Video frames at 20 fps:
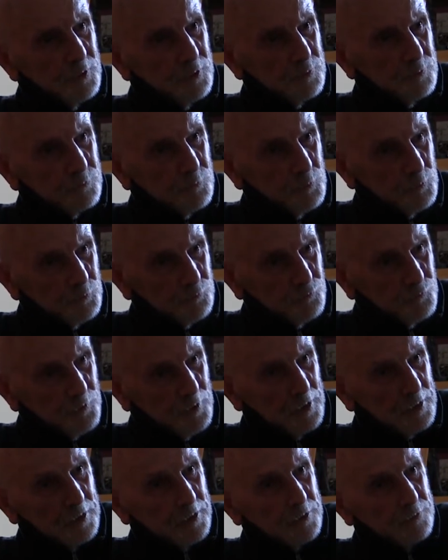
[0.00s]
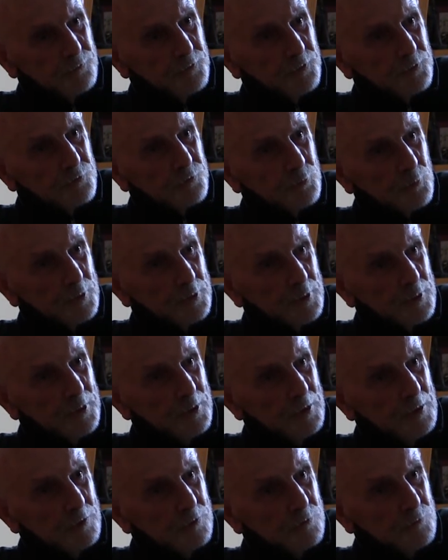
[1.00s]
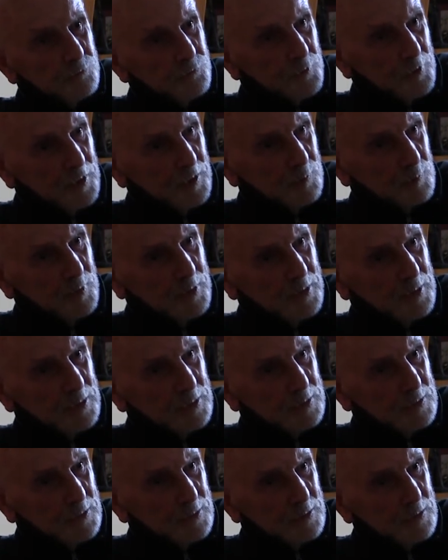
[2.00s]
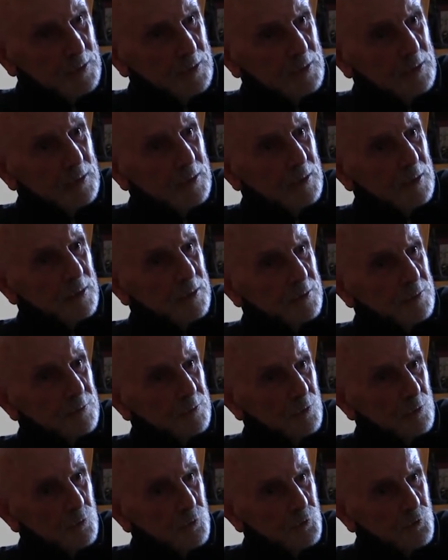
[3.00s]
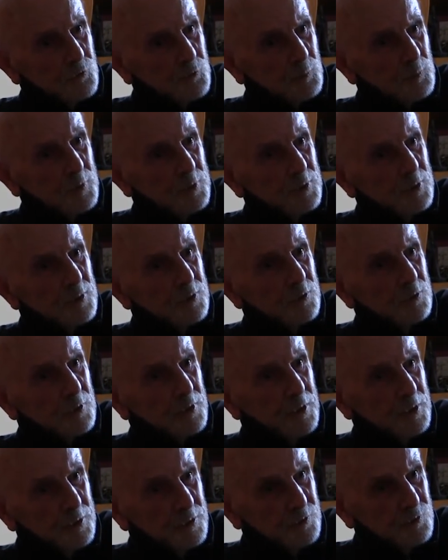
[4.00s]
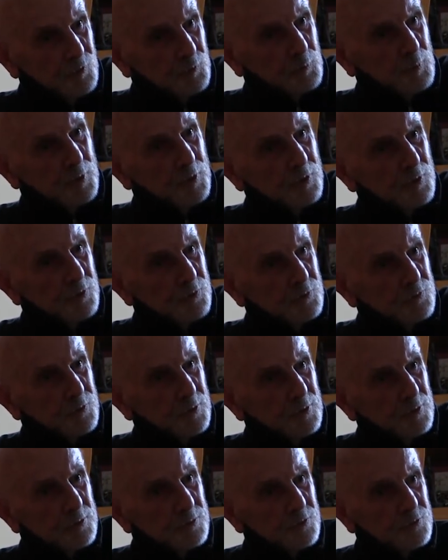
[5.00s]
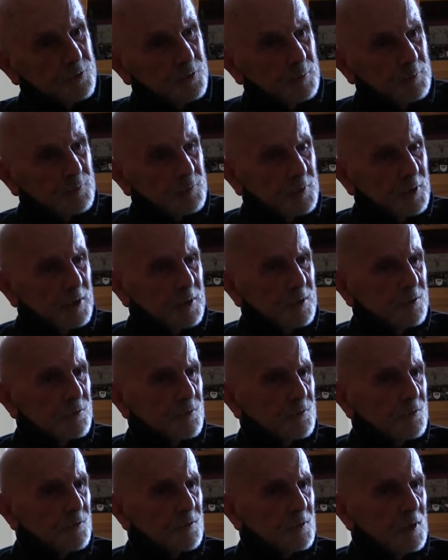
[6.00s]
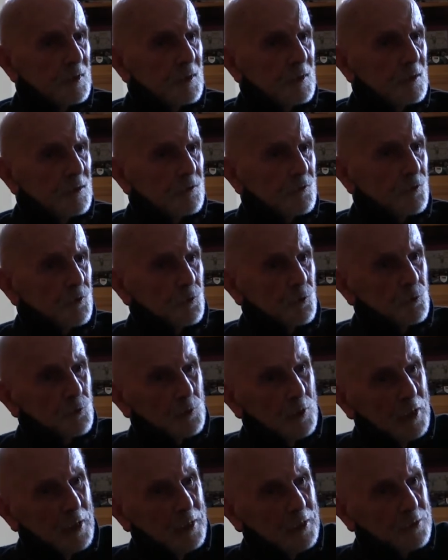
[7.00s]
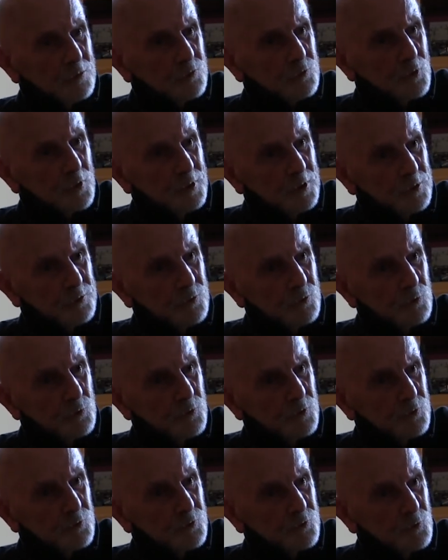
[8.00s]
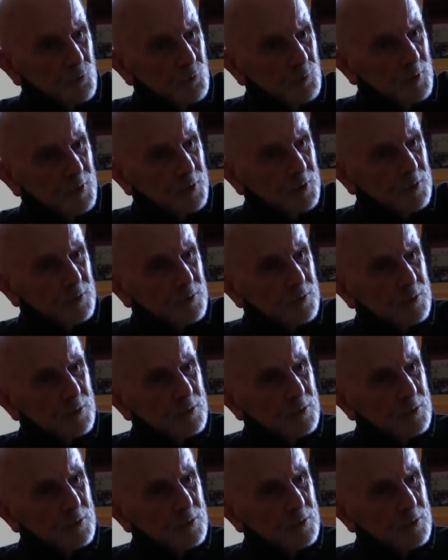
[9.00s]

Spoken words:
He would fly off this way, fly back, and lose speed or gain speed in some cases to try and do this 2 minute.